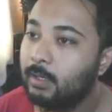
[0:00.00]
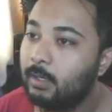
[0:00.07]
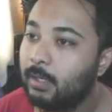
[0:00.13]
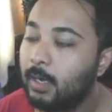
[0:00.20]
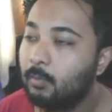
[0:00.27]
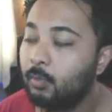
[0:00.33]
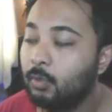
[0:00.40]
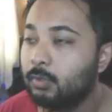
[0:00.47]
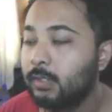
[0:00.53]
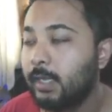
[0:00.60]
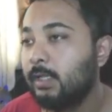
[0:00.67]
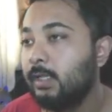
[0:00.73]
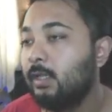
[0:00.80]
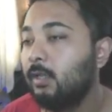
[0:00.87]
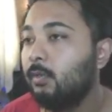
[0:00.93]
Now, most
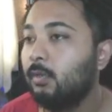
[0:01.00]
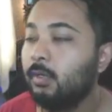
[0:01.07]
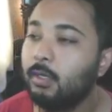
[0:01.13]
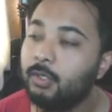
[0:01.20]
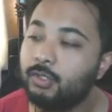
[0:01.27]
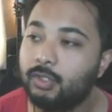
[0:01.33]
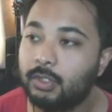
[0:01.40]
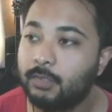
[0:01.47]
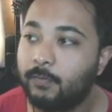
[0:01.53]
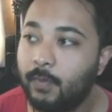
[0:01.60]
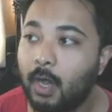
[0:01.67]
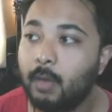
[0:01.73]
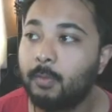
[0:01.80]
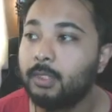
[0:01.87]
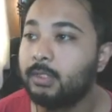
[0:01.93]
likely they will just
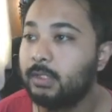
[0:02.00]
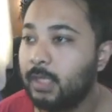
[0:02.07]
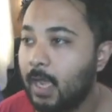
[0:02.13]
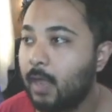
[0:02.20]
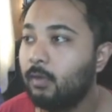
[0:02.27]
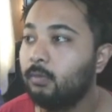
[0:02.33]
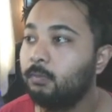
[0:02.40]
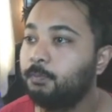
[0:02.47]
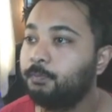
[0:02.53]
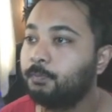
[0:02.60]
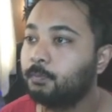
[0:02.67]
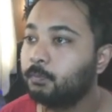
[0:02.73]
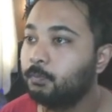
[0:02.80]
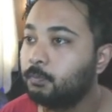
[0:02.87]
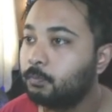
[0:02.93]
farm us down,
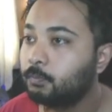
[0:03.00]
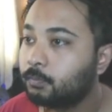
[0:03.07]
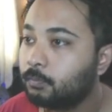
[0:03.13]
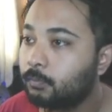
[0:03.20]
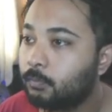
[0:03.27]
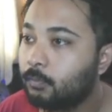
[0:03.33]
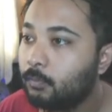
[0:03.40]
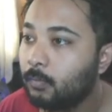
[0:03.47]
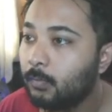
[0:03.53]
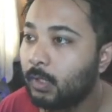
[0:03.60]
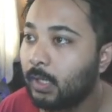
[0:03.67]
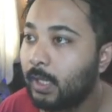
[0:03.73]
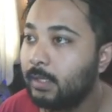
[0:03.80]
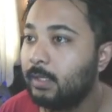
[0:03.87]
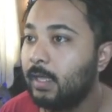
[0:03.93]

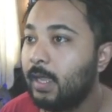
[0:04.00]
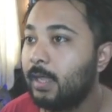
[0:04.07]
and they